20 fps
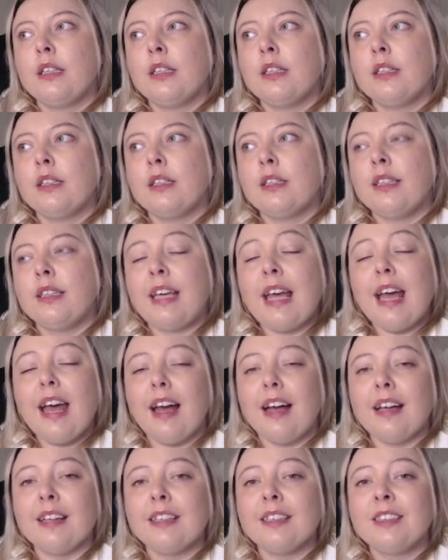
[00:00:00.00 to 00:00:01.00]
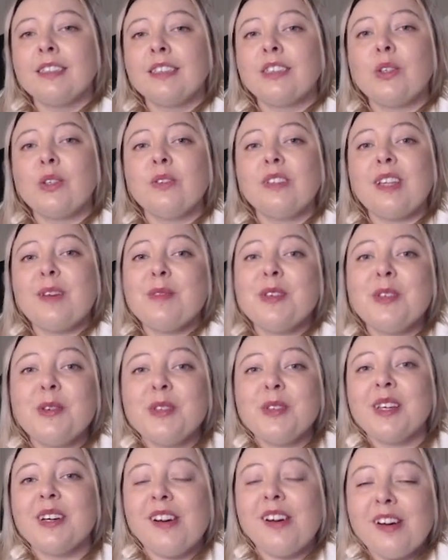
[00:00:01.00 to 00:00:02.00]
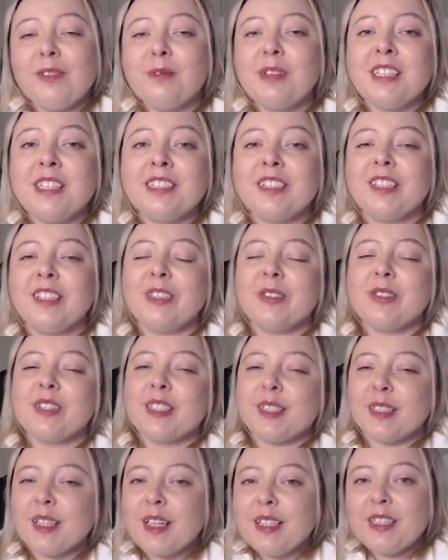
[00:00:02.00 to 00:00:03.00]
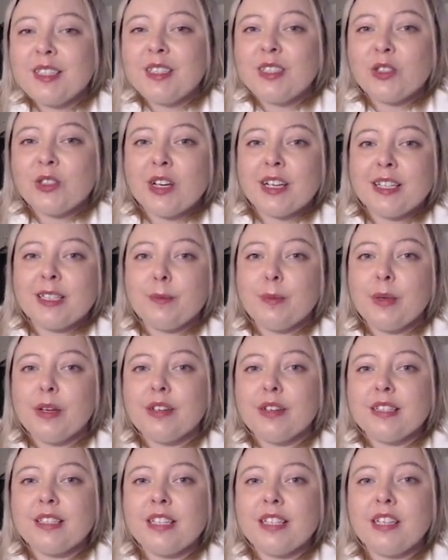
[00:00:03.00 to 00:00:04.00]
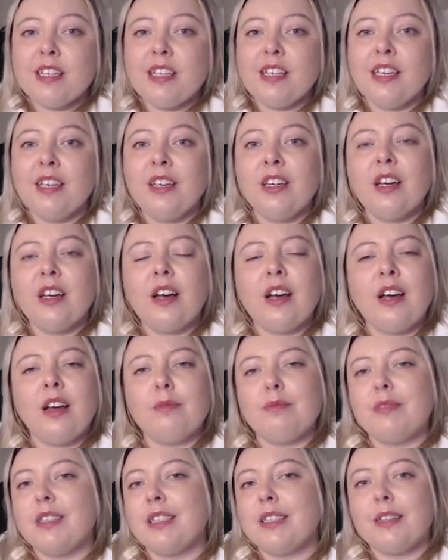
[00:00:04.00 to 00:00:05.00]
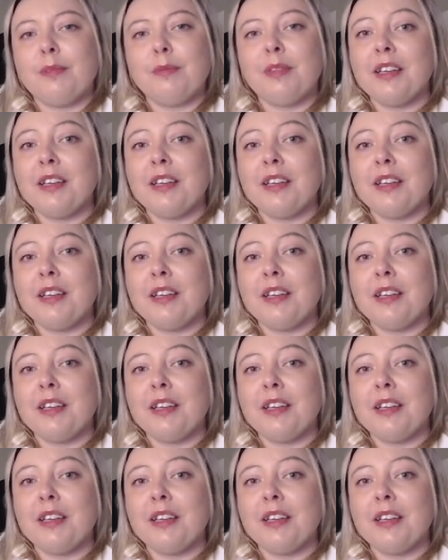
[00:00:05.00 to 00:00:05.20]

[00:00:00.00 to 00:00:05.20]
Yeah, so let me know in the comments, are you excited to try Spirittea? Did something I